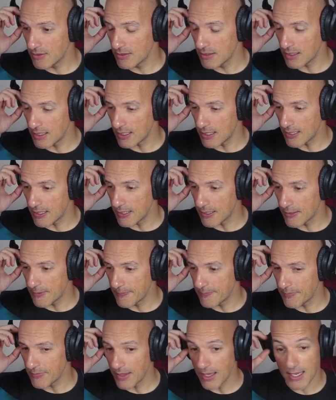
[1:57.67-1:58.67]

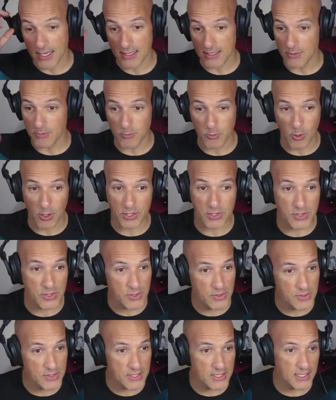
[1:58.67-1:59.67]
I was
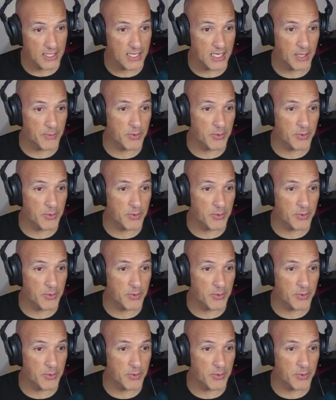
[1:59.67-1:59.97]
using GitHub